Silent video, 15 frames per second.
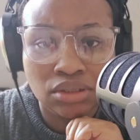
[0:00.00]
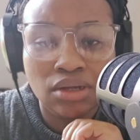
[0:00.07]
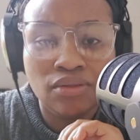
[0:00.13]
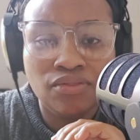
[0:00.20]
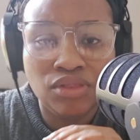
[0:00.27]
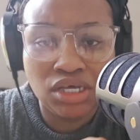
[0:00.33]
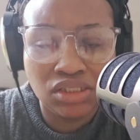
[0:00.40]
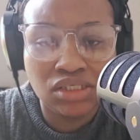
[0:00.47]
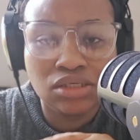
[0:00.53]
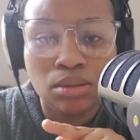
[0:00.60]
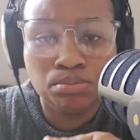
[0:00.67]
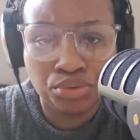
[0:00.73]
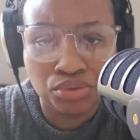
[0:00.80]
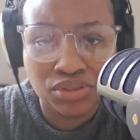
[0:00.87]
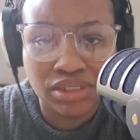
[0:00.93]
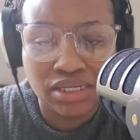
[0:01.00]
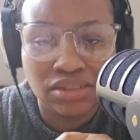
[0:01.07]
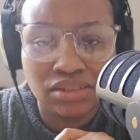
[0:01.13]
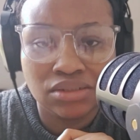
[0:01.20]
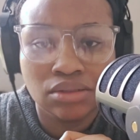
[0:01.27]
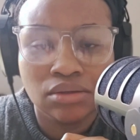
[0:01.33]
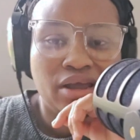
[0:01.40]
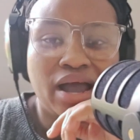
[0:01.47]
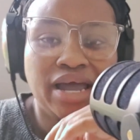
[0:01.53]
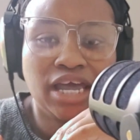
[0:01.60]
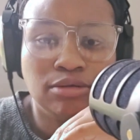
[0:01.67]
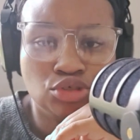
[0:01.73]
this process. I kept